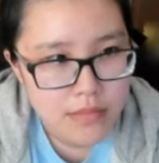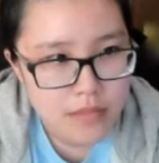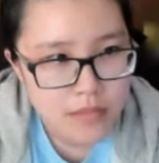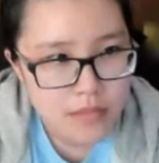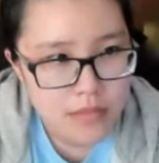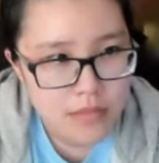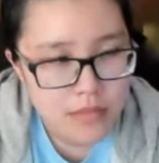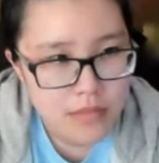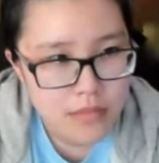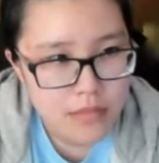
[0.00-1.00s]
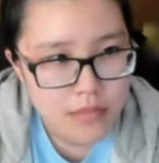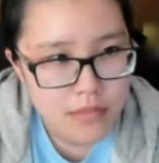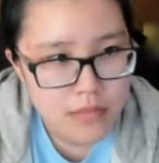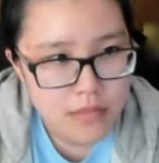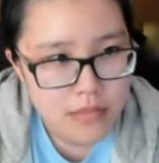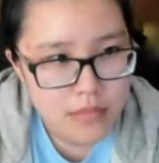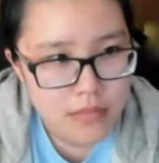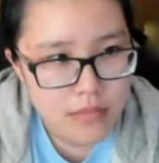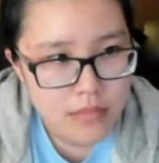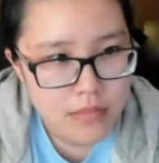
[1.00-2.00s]

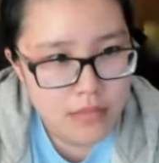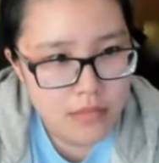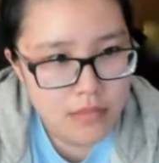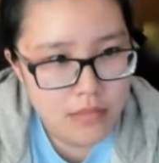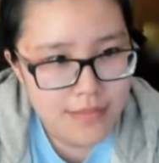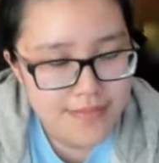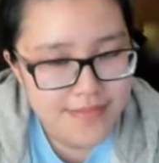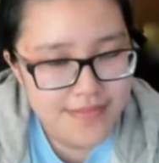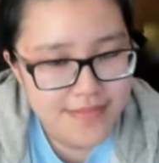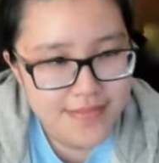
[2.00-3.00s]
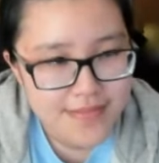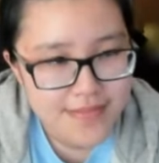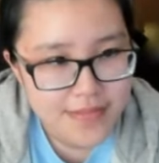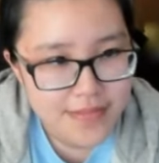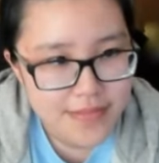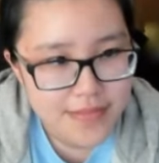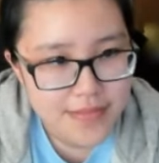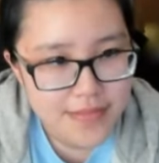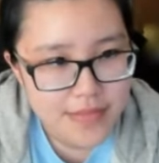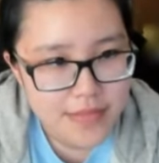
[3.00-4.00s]

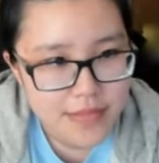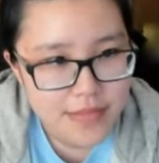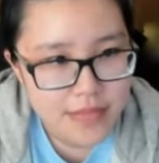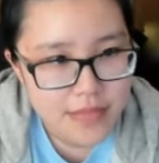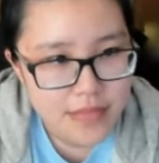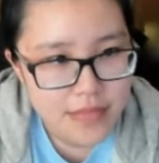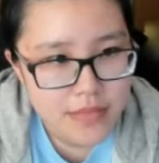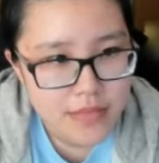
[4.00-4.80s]
No words are spoken by the person on screen.